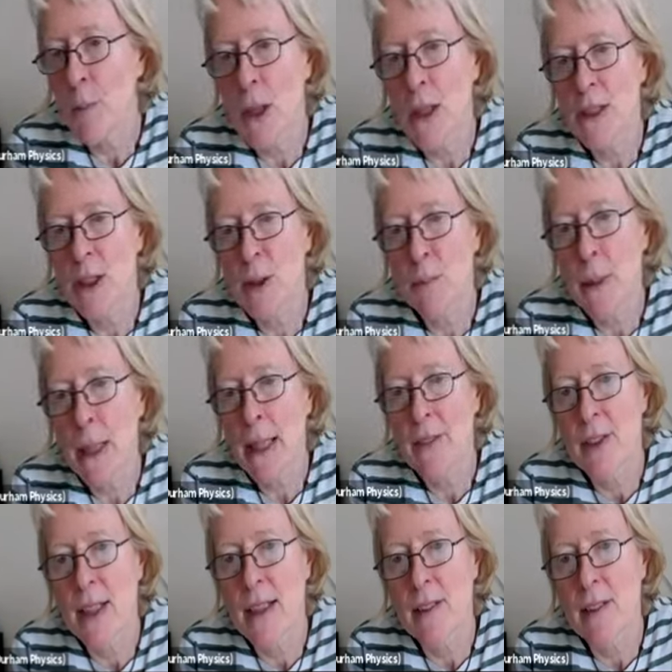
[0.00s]
a branch and
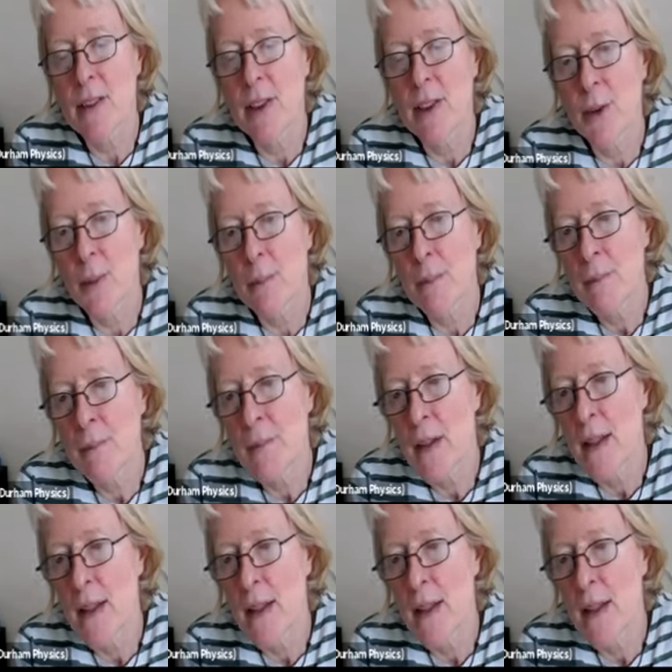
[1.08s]
bound algorithm.